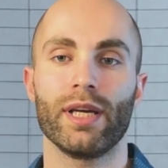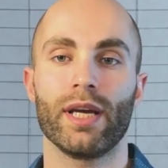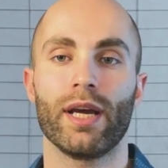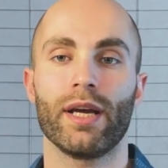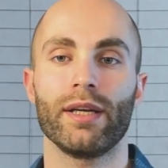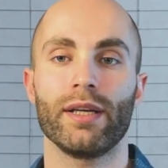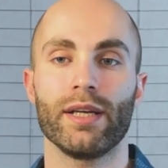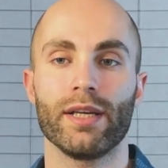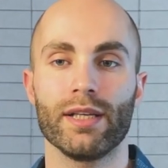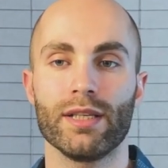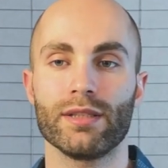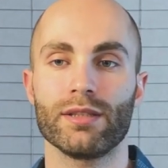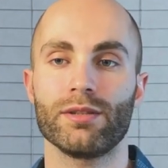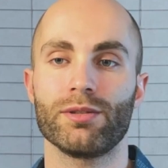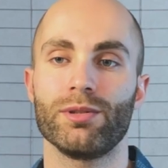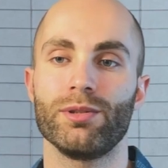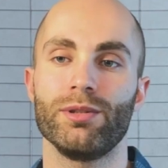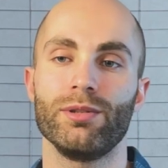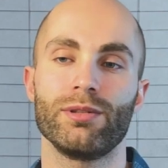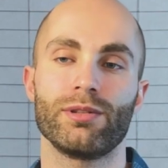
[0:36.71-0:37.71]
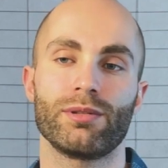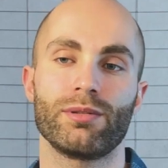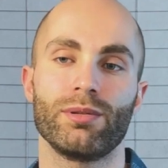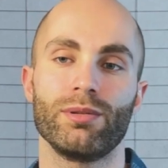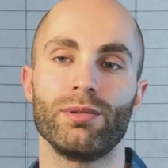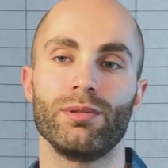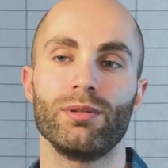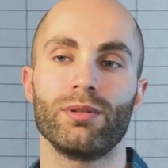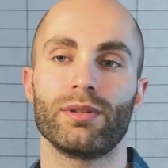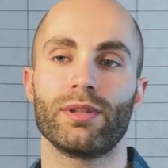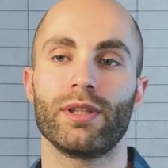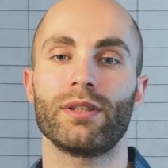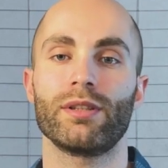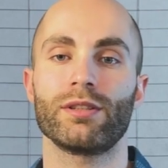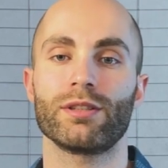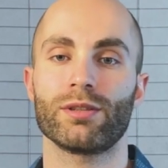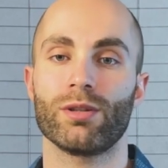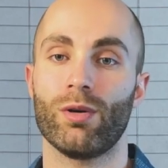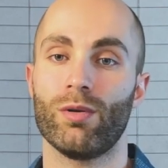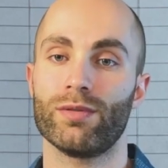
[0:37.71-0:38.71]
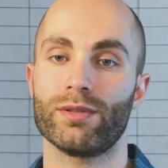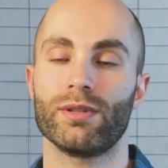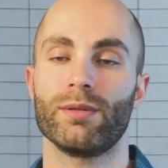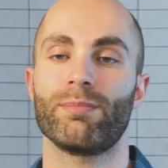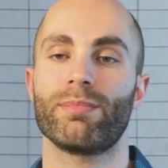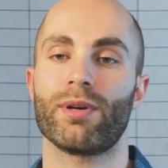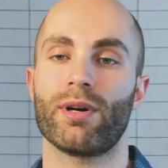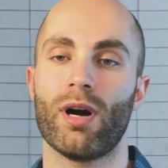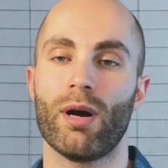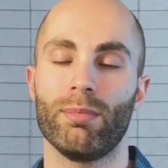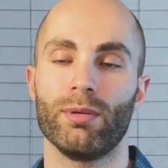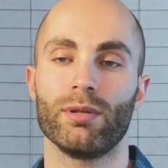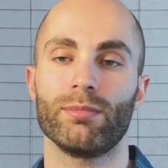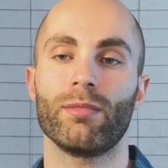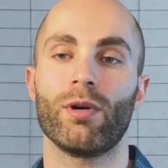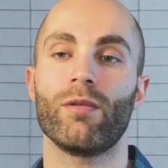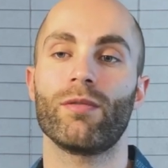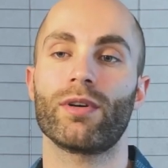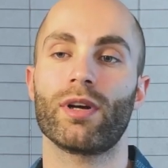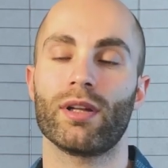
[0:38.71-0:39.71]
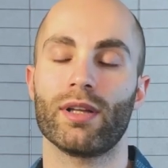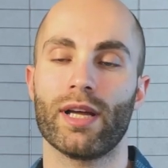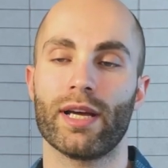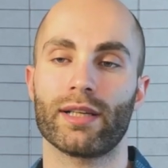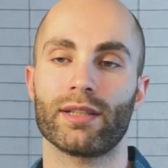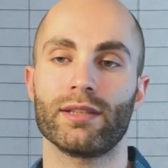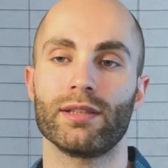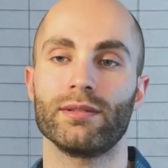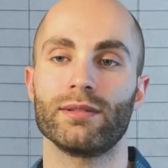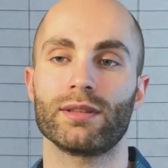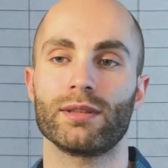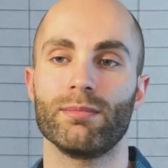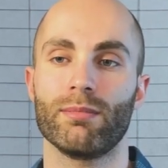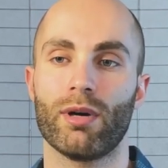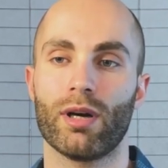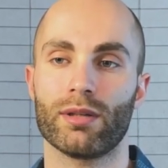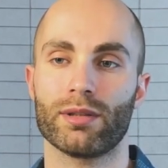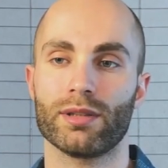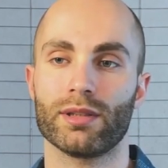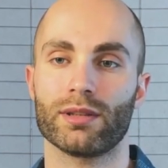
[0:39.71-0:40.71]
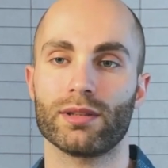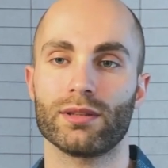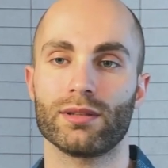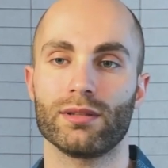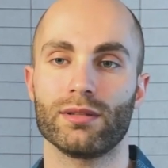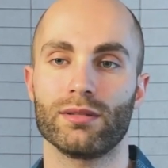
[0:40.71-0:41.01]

an easy-to-use tool that solves the problem of collecting semantics.